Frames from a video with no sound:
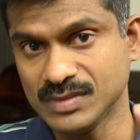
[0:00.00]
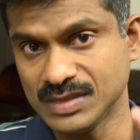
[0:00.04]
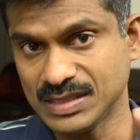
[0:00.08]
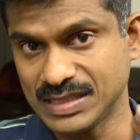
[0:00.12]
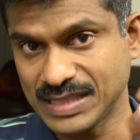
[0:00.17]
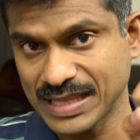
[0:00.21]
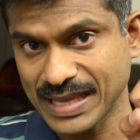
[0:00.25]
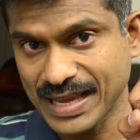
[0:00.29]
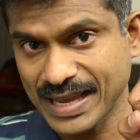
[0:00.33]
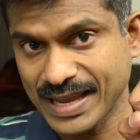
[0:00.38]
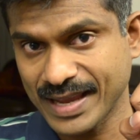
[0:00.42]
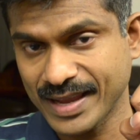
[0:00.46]

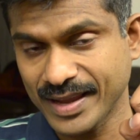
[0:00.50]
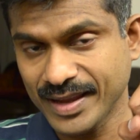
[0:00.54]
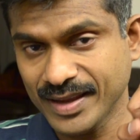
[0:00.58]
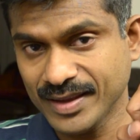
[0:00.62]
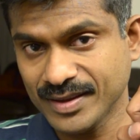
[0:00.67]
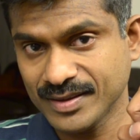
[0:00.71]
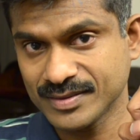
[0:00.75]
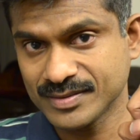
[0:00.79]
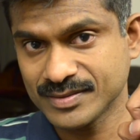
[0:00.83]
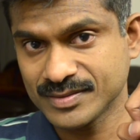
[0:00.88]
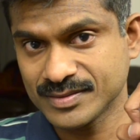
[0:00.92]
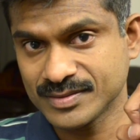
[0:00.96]
they
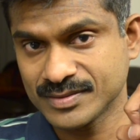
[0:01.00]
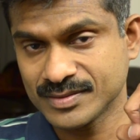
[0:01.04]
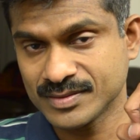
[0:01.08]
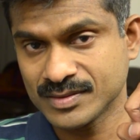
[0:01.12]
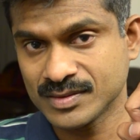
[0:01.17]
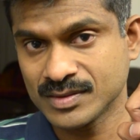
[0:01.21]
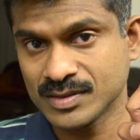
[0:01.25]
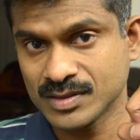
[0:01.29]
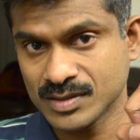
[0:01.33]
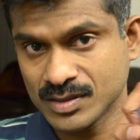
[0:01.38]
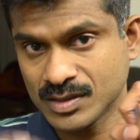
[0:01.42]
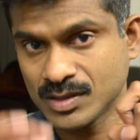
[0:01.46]

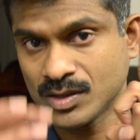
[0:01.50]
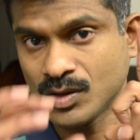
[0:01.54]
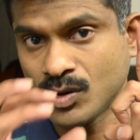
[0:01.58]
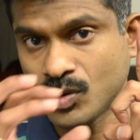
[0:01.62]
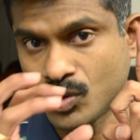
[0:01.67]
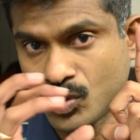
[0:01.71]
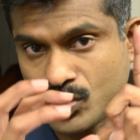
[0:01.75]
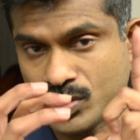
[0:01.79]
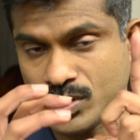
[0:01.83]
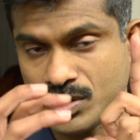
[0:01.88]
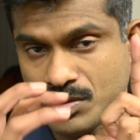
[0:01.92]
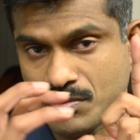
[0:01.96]

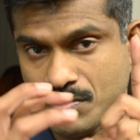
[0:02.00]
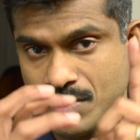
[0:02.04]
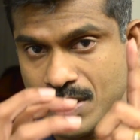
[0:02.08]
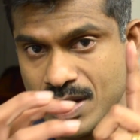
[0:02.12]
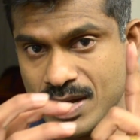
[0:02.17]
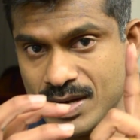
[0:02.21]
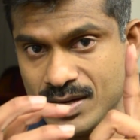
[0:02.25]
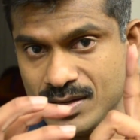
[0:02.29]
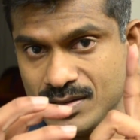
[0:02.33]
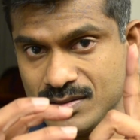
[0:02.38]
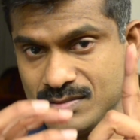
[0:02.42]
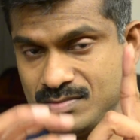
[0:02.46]
own the
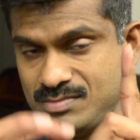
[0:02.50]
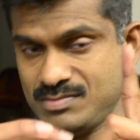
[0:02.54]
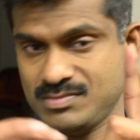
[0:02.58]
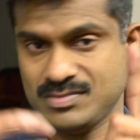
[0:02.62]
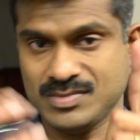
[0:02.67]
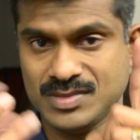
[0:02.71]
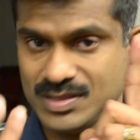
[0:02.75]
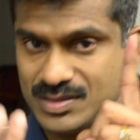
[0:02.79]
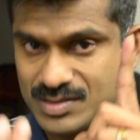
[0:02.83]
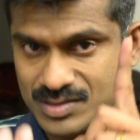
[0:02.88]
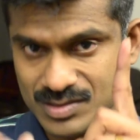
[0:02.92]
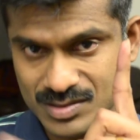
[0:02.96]
mind.
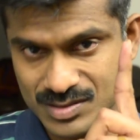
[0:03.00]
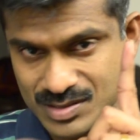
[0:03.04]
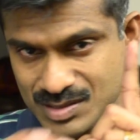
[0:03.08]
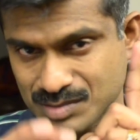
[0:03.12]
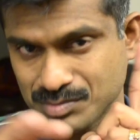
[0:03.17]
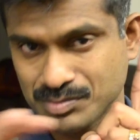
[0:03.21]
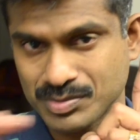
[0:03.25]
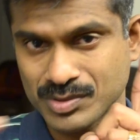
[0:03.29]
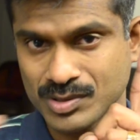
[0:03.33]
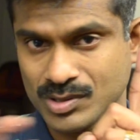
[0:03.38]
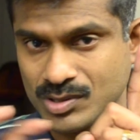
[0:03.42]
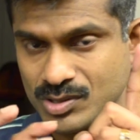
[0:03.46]
It's
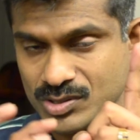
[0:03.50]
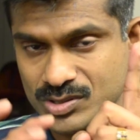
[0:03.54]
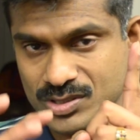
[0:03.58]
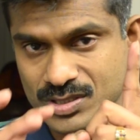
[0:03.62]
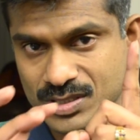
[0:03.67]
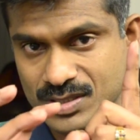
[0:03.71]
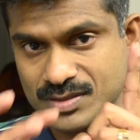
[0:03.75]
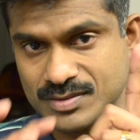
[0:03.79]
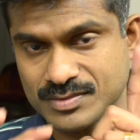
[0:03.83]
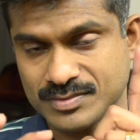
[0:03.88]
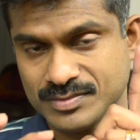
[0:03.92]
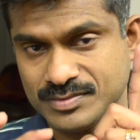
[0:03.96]
simple
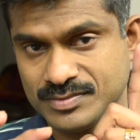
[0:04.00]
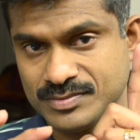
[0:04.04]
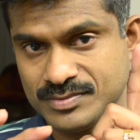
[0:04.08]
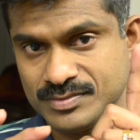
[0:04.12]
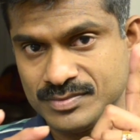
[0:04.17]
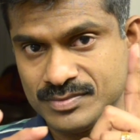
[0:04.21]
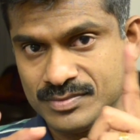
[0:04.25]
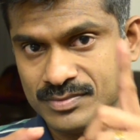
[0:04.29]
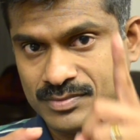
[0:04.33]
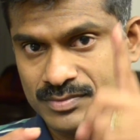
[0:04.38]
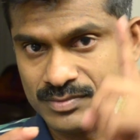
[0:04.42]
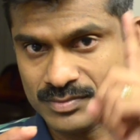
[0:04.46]
logic.
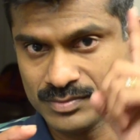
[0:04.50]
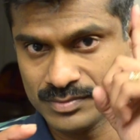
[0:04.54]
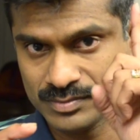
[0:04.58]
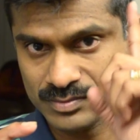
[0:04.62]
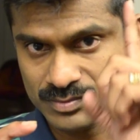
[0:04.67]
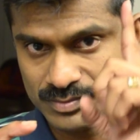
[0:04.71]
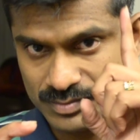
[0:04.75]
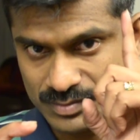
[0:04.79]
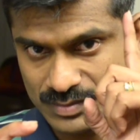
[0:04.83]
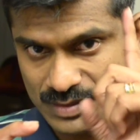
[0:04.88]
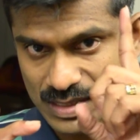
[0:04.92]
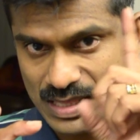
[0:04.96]

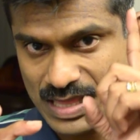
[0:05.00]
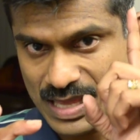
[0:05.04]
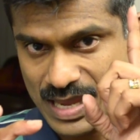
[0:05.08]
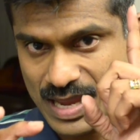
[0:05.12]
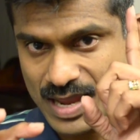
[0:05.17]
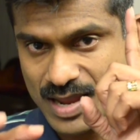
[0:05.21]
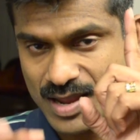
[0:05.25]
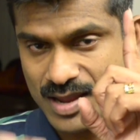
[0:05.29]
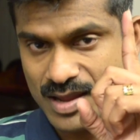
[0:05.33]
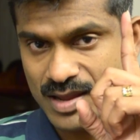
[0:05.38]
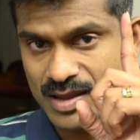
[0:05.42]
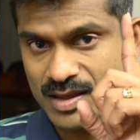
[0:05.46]

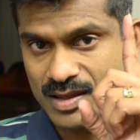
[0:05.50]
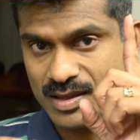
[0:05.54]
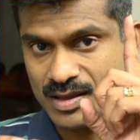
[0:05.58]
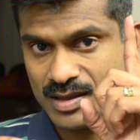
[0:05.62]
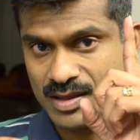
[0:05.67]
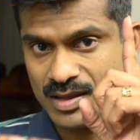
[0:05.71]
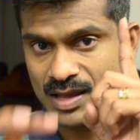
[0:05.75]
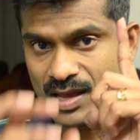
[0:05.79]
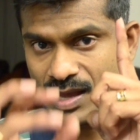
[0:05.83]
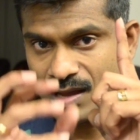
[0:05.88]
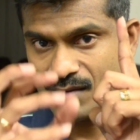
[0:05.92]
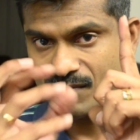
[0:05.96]
They
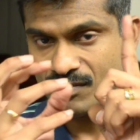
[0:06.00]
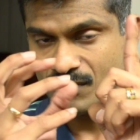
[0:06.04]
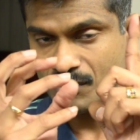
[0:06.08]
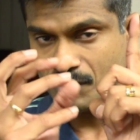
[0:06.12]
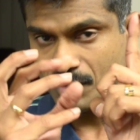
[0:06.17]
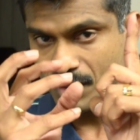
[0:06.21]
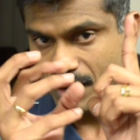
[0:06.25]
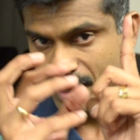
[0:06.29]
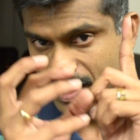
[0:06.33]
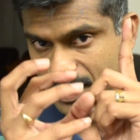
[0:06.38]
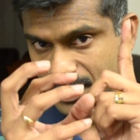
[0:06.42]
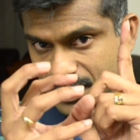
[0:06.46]
have a
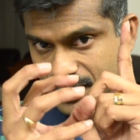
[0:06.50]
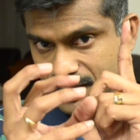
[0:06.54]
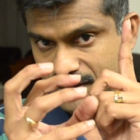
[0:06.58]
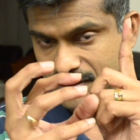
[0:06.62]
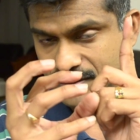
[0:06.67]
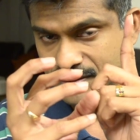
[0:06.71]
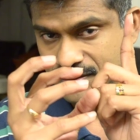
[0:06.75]
mind.